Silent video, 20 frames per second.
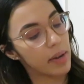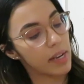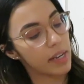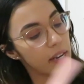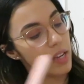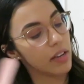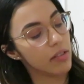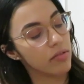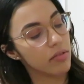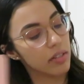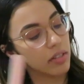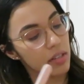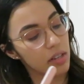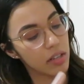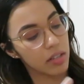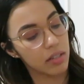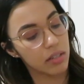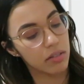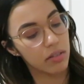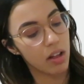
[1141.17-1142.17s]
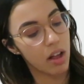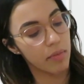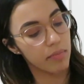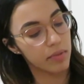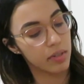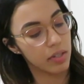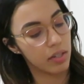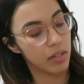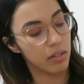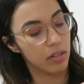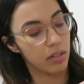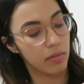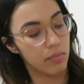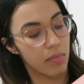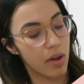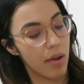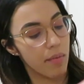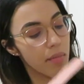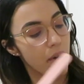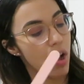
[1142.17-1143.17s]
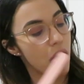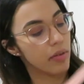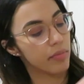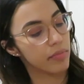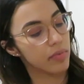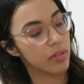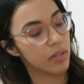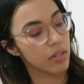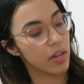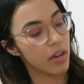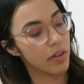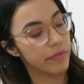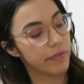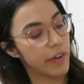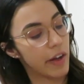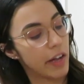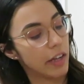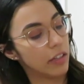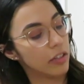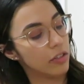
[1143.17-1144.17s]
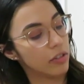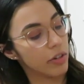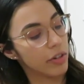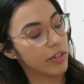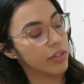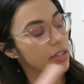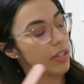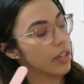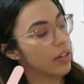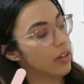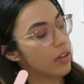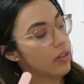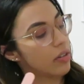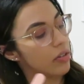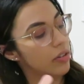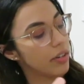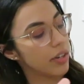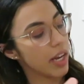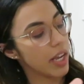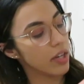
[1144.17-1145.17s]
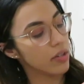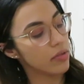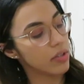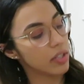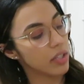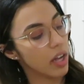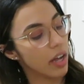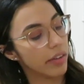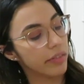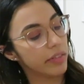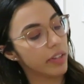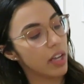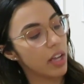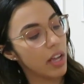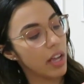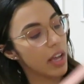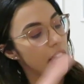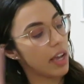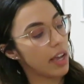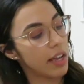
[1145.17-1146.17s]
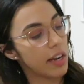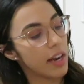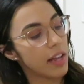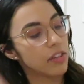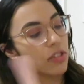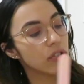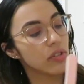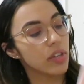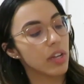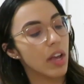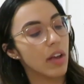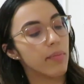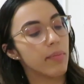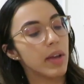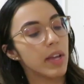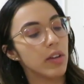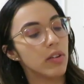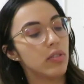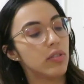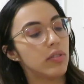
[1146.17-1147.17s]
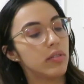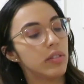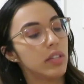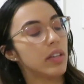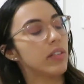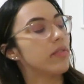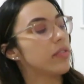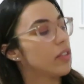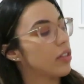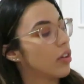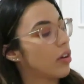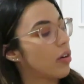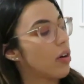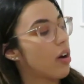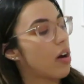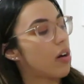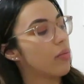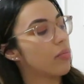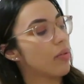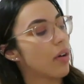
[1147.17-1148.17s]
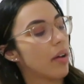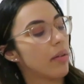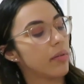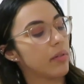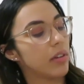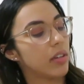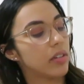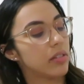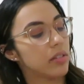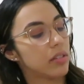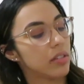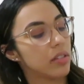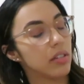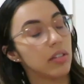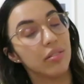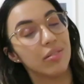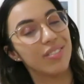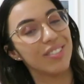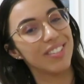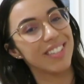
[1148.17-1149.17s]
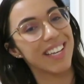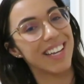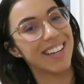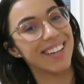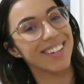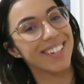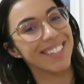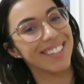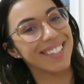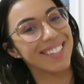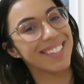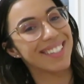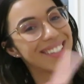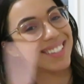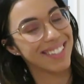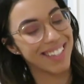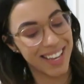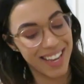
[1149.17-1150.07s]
my nails and stop stealing my mom's nail filers and all her nail stuff. And actually have my own even though I'll probably continue to take hers.